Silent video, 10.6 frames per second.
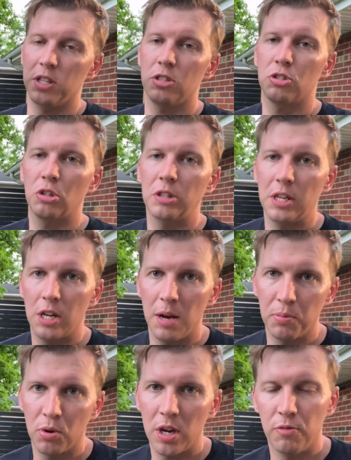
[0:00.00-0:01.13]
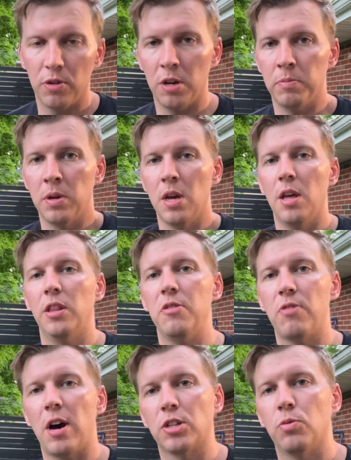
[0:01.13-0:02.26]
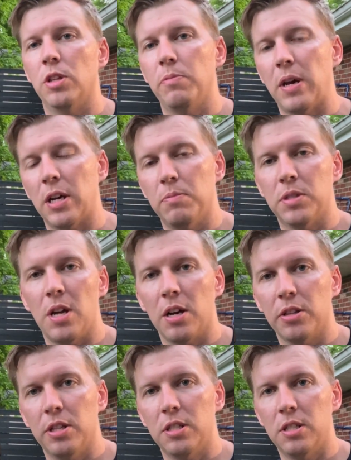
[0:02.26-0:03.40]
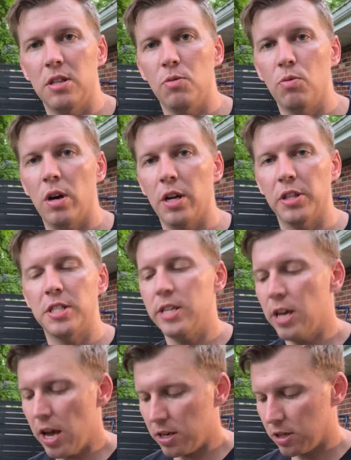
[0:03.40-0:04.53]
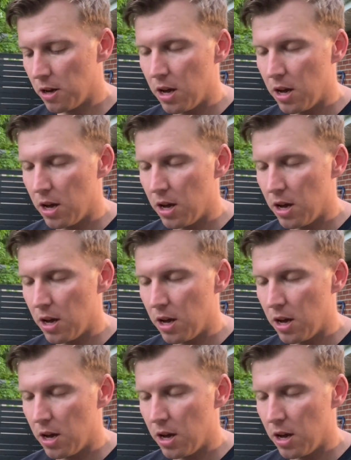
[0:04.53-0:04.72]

This is certainly an upgrade from the Fox Rhythm that comes stock on the T8.